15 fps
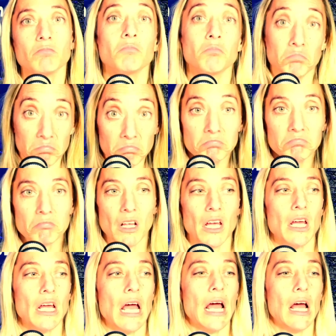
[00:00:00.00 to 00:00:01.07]
Right.
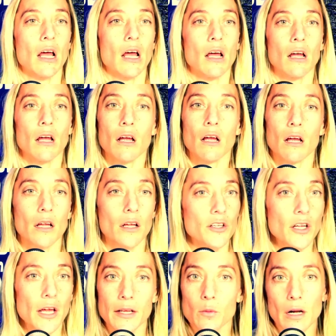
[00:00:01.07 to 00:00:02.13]
Because you didn't want him to pay.
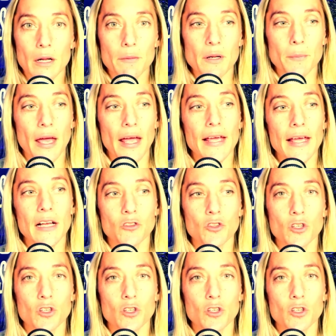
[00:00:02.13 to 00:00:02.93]
No, I didn't want him to pay, and I thought